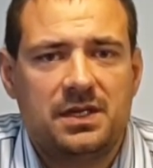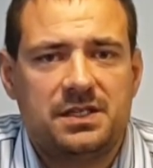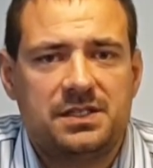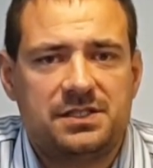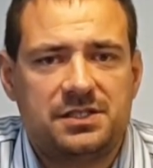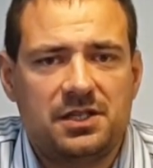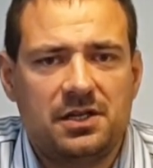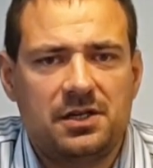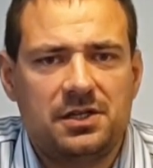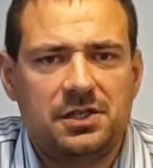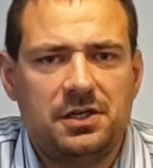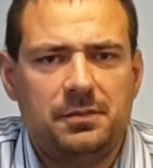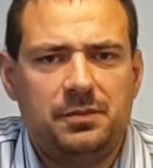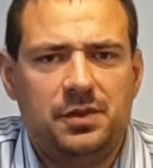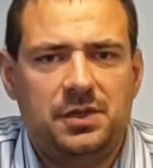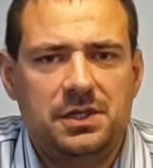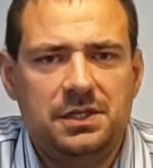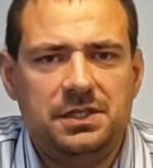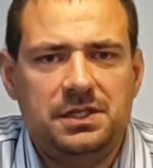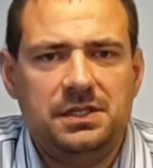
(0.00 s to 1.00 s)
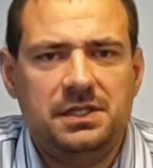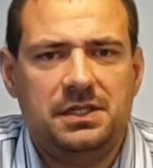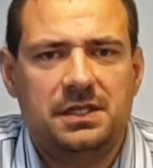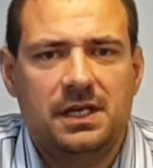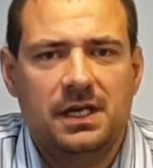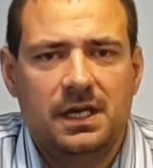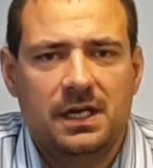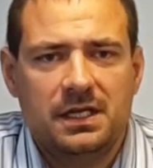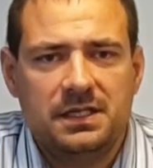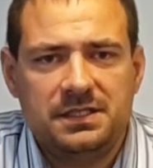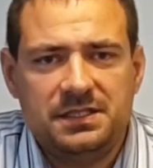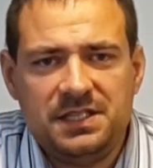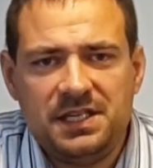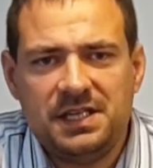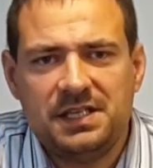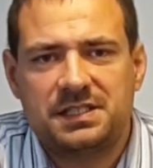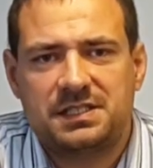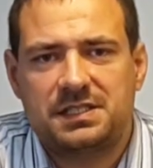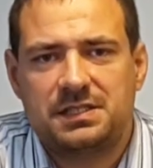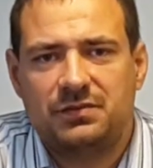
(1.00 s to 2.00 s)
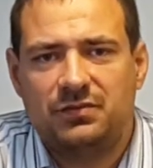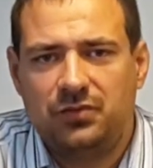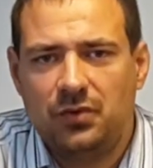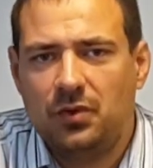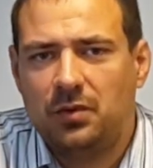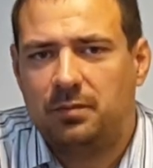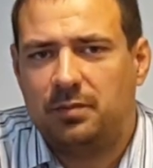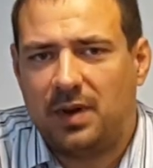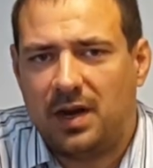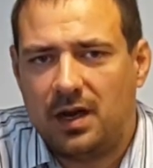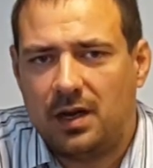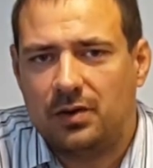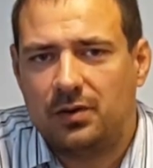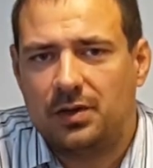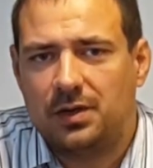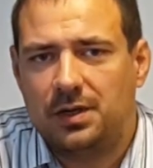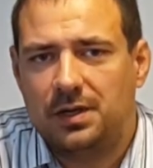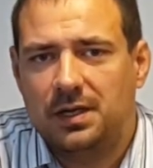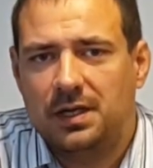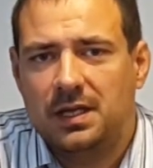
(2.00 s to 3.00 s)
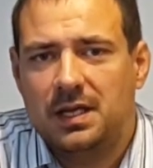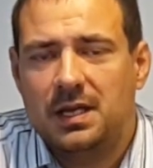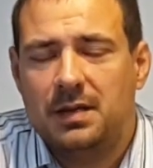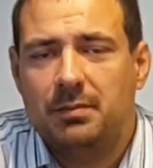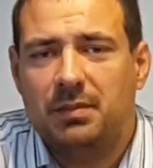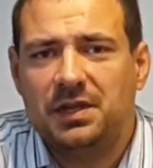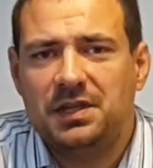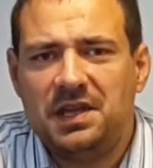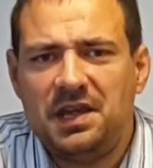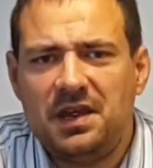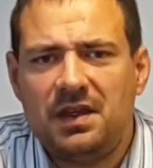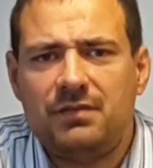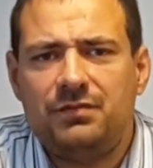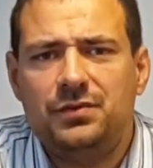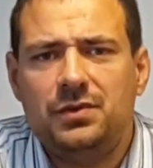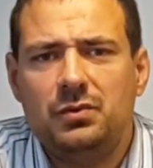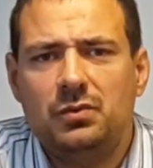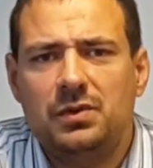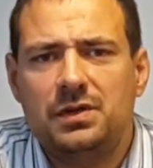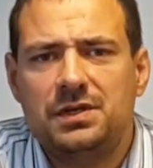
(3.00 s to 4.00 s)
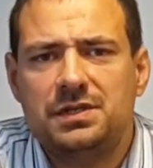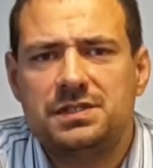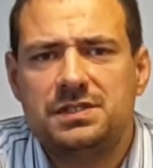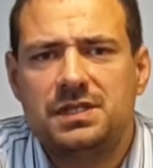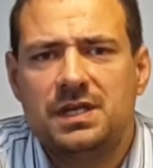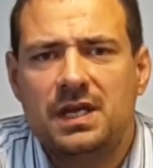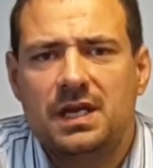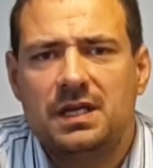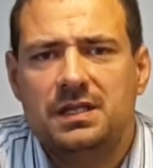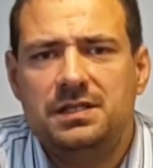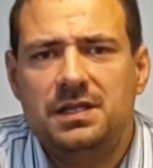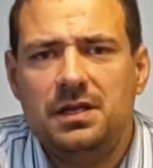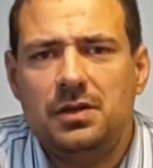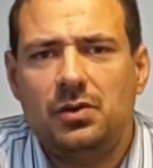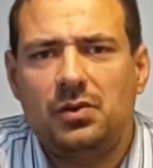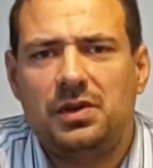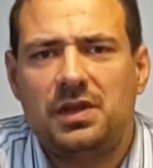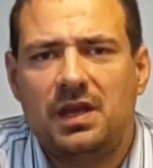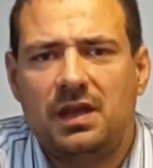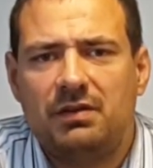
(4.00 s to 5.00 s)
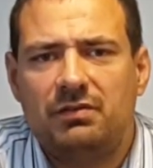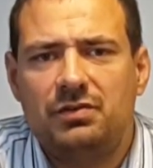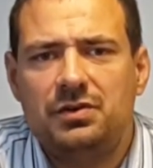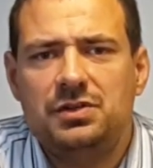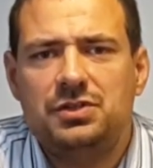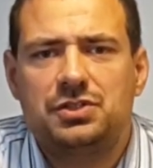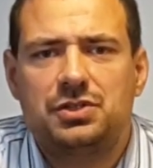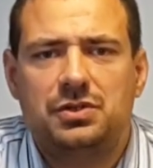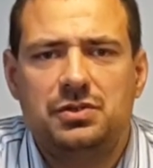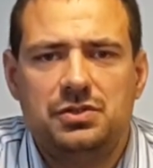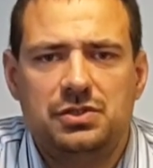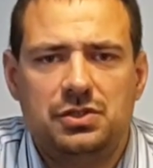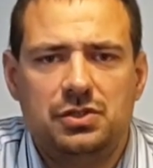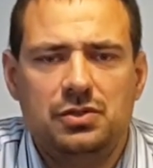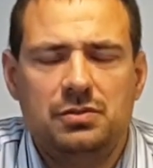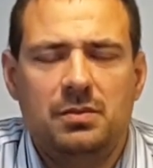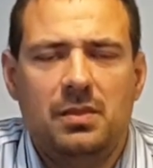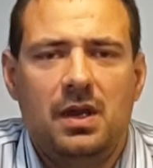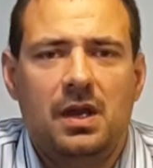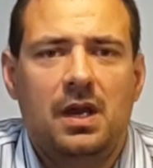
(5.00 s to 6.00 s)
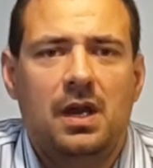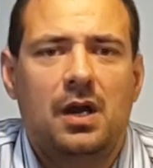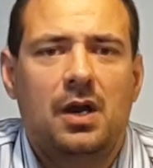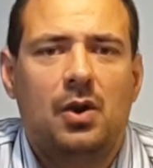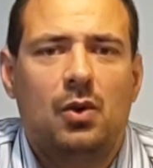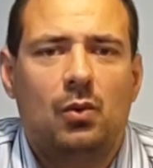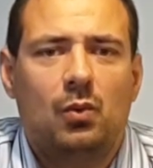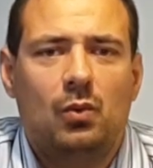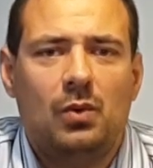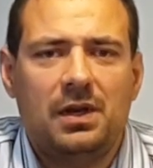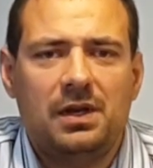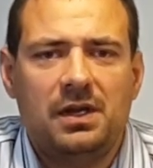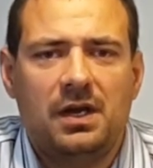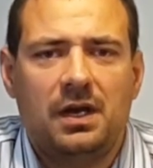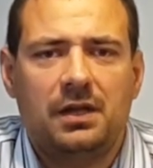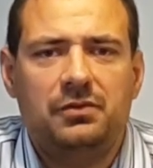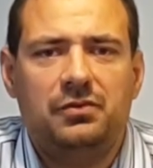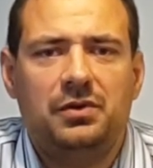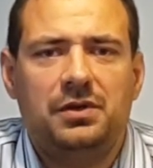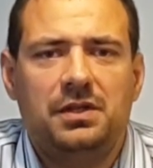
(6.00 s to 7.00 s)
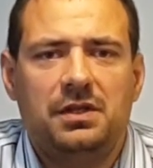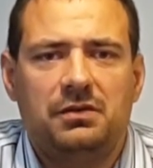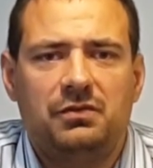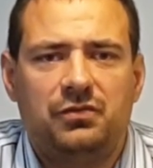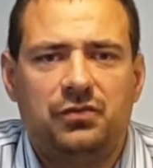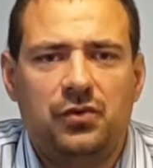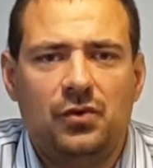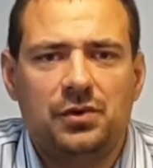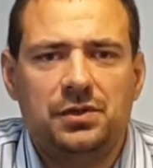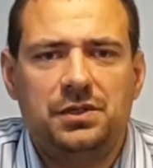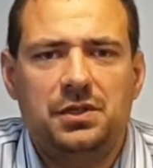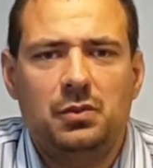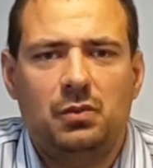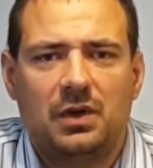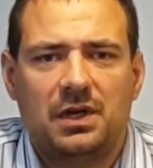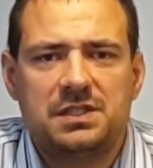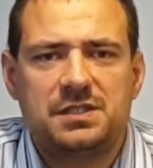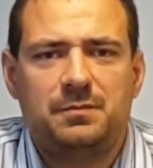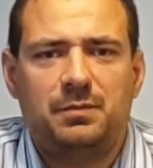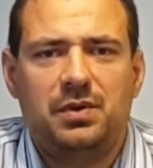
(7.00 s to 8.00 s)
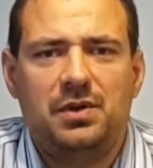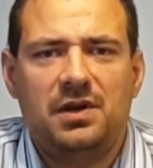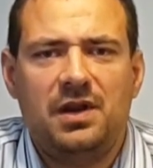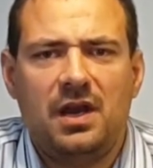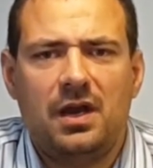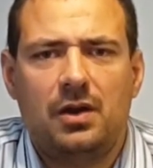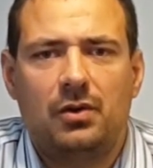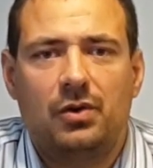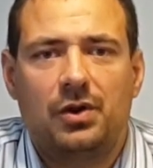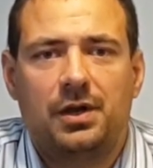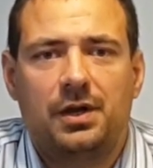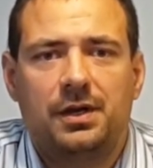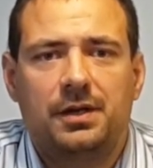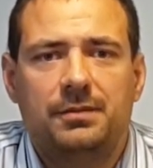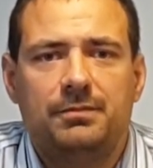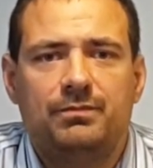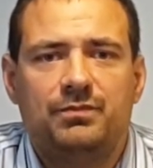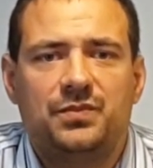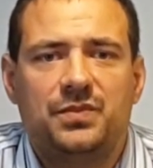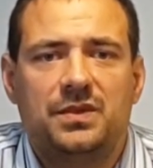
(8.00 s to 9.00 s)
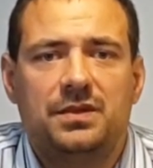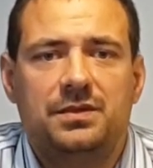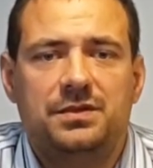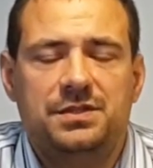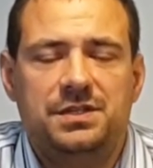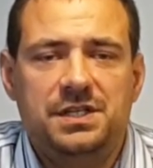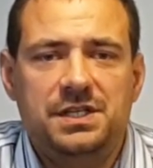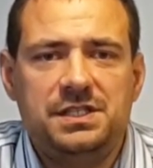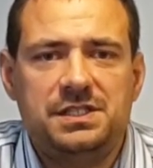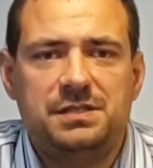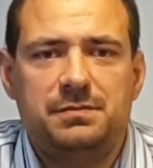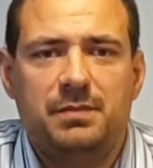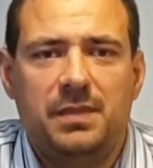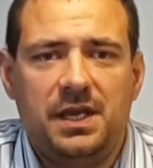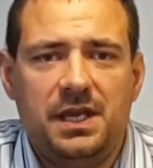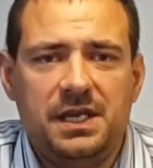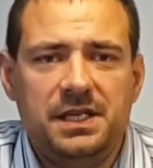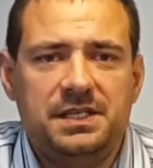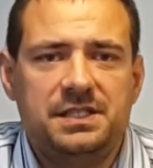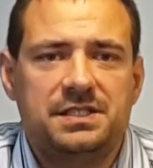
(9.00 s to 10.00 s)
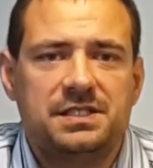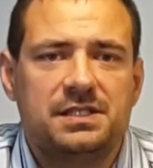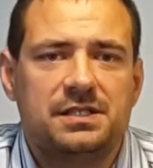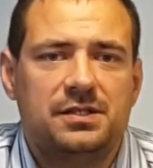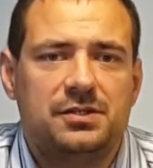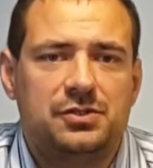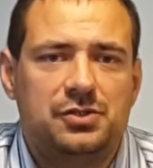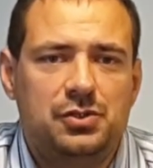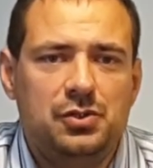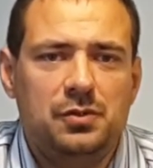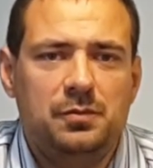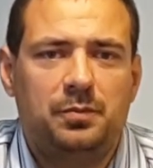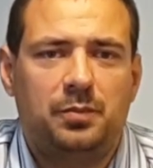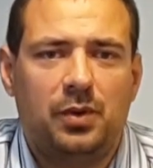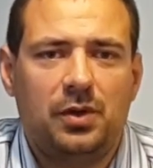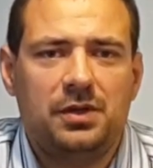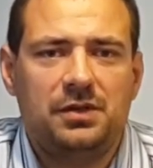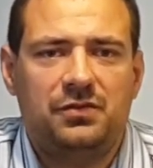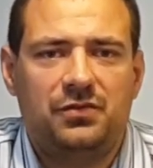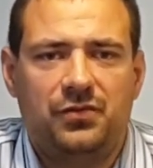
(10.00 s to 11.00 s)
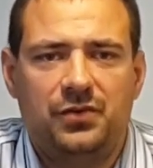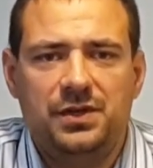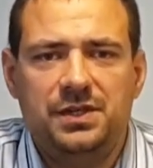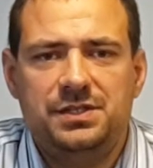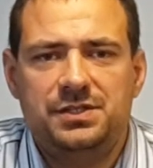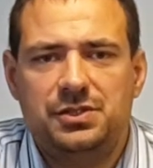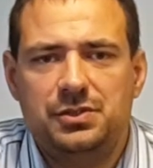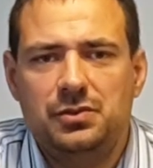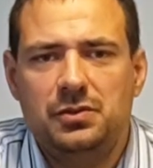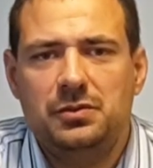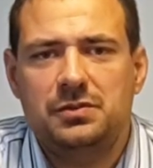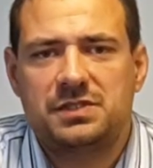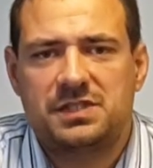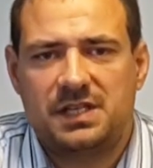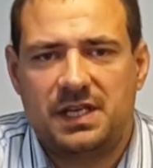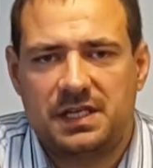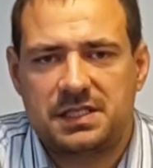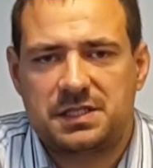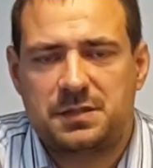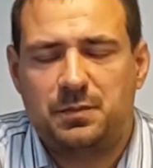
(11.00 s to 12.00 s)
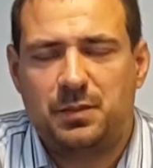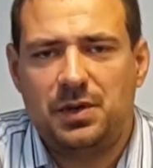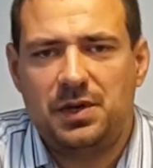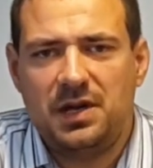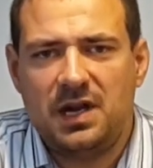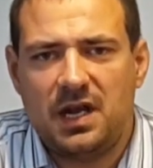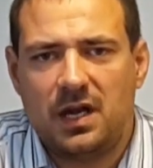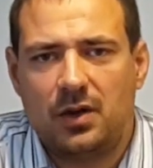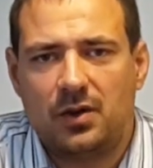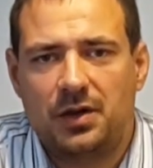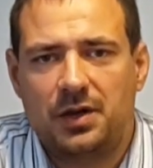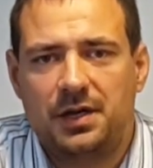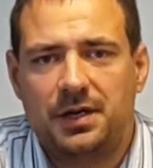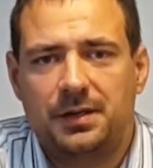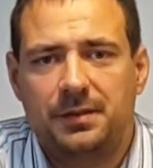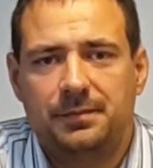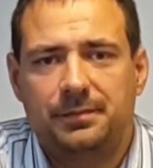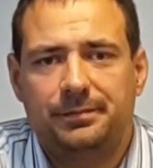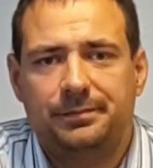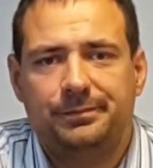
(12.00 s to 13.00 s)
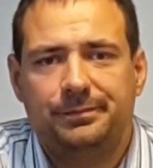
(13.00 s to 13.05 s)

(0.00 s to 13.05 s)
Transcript: Startup heating takes full power, but afterwards they on average consume 140 watts per hour. This makes 2.32 cents per hour.